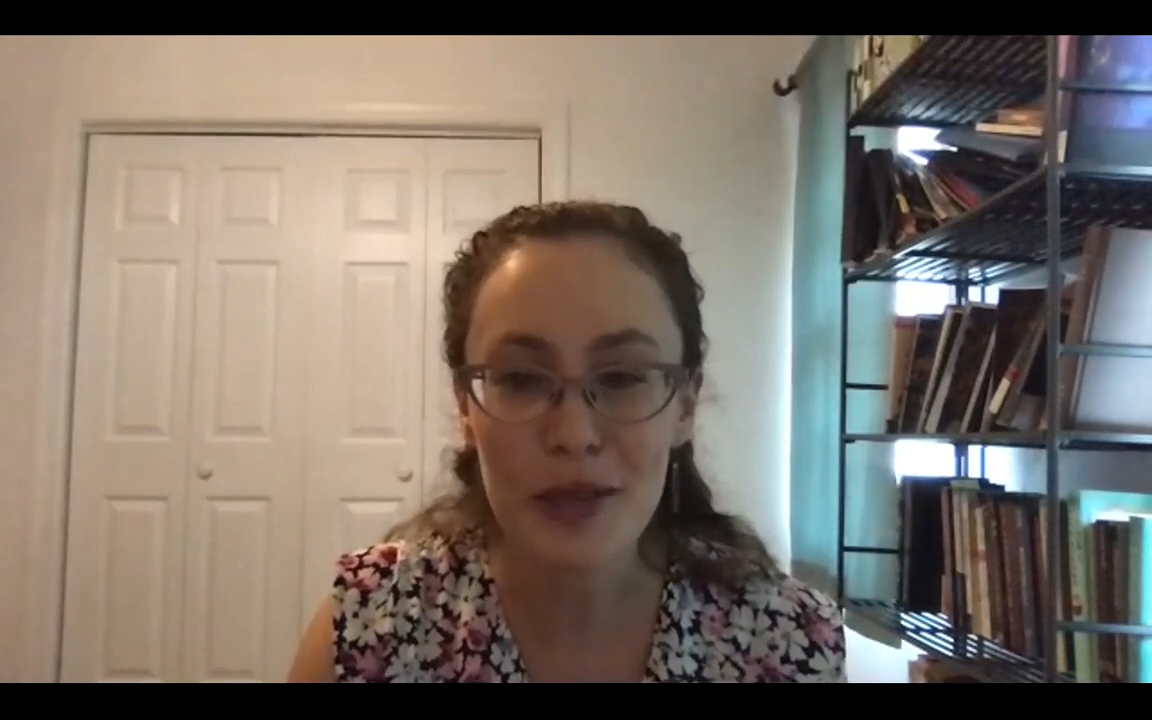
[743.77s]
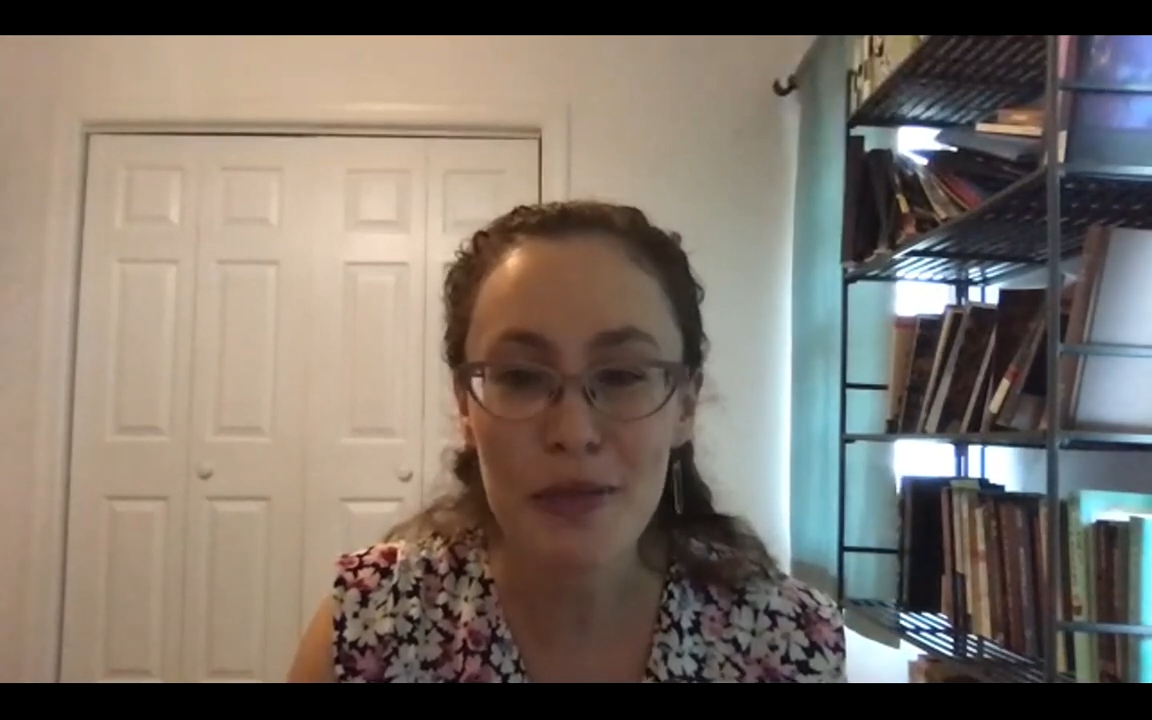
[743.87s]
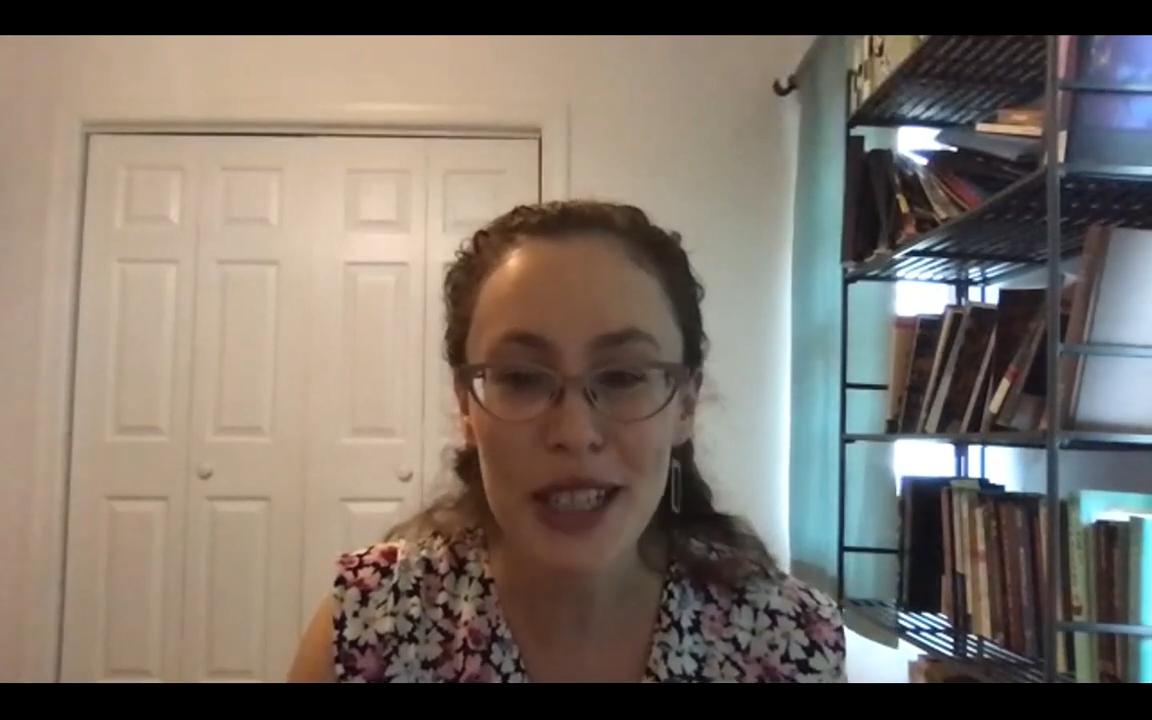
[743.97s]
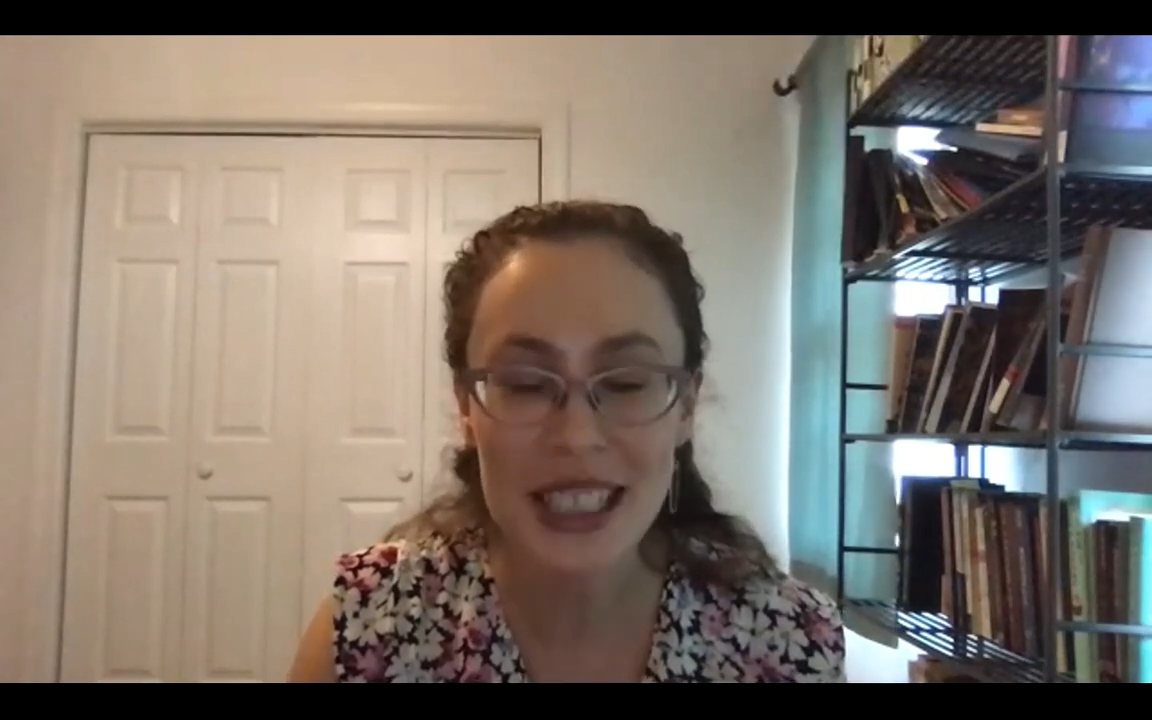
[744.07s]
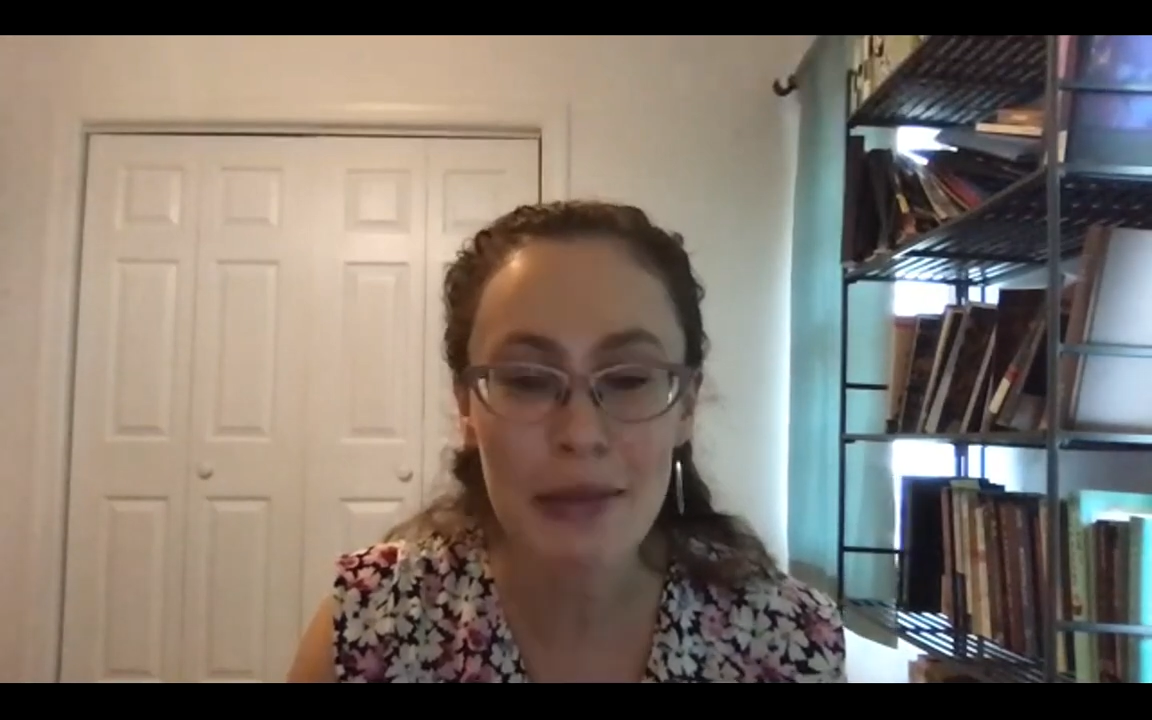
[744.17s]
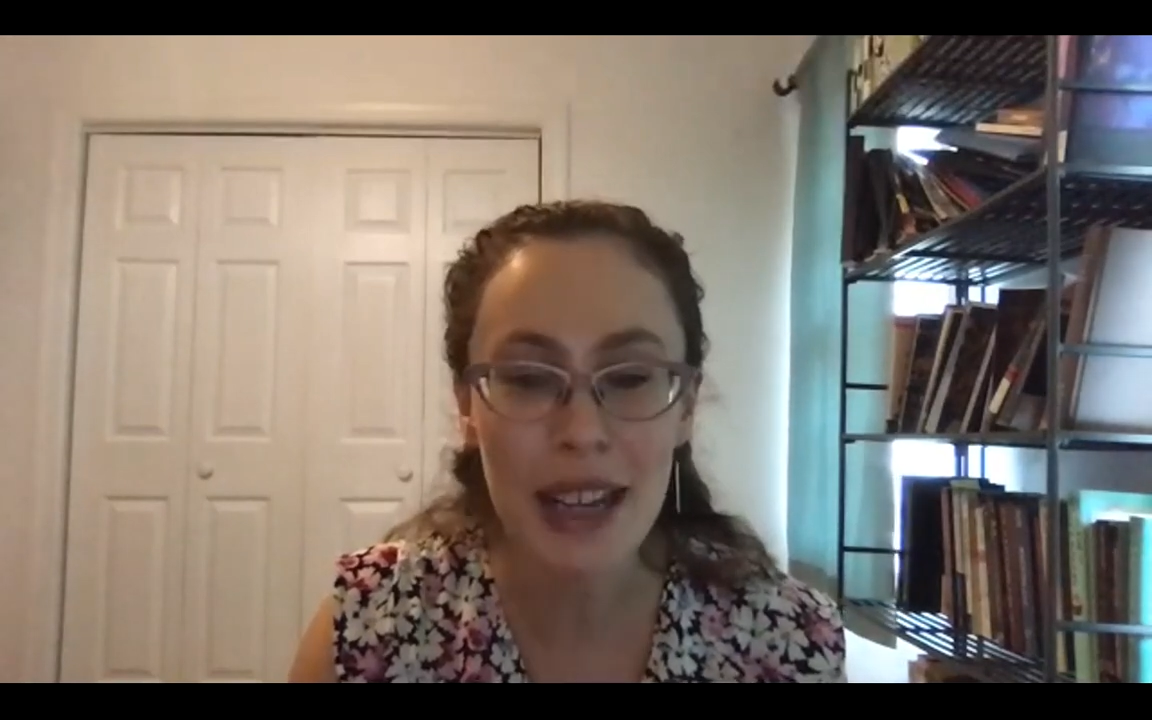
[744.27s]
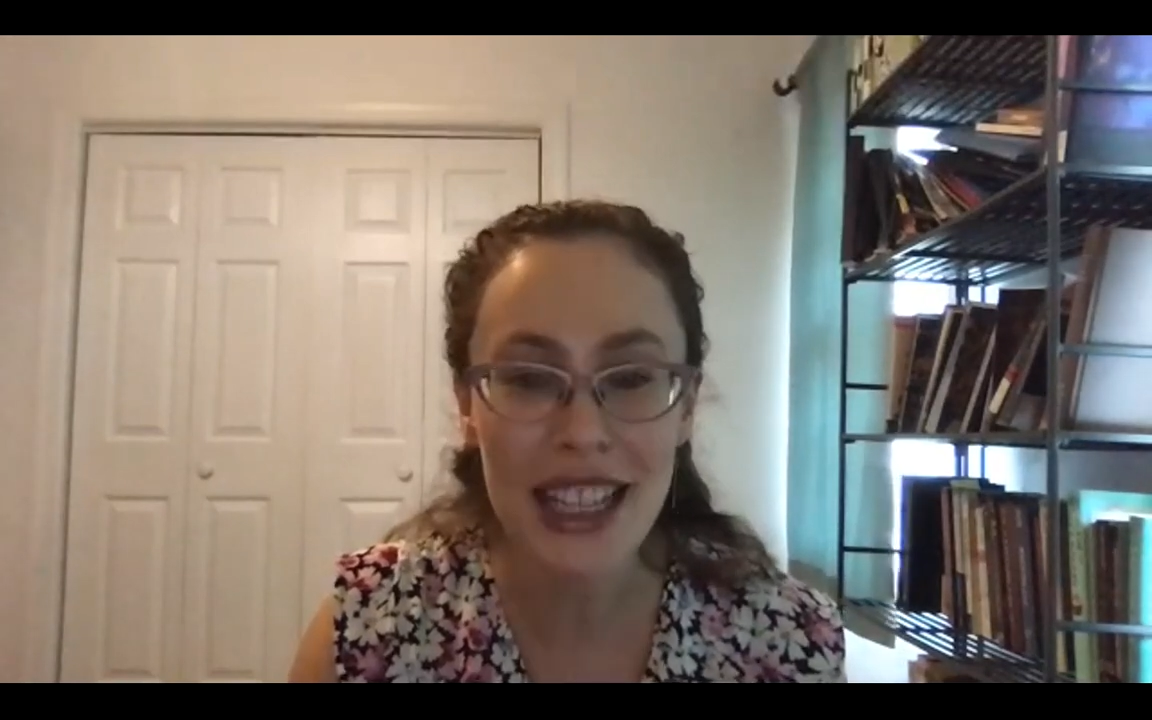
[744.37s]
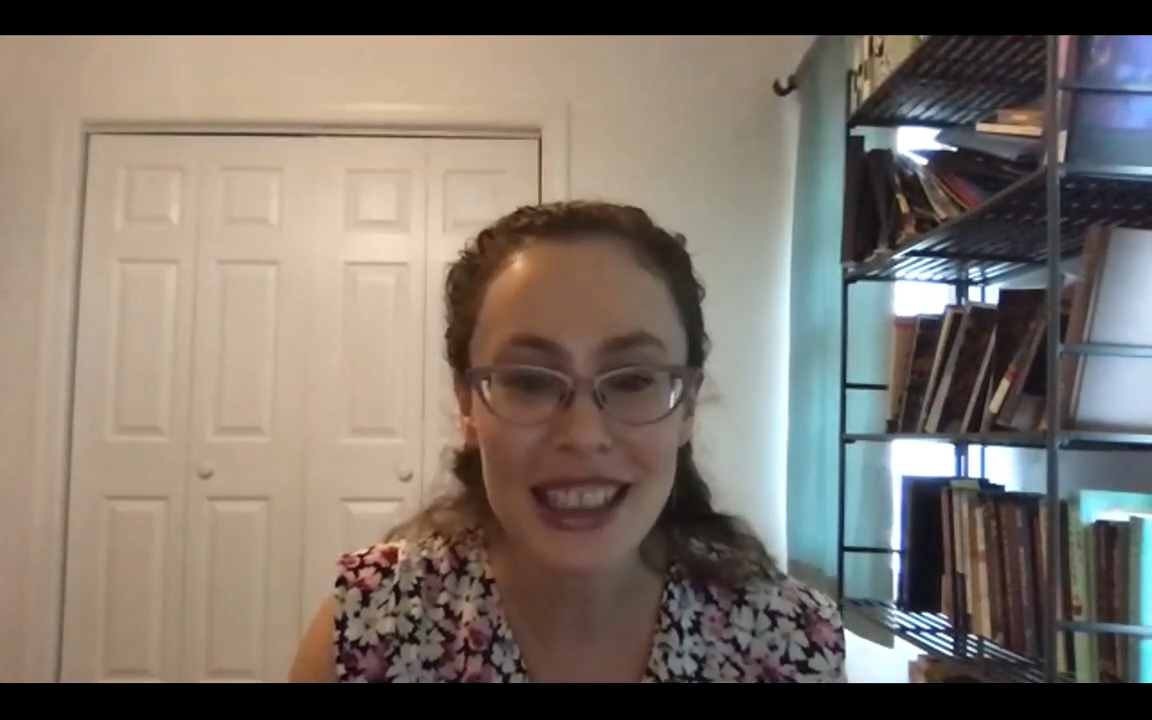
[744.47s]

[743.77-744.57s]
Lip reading: participate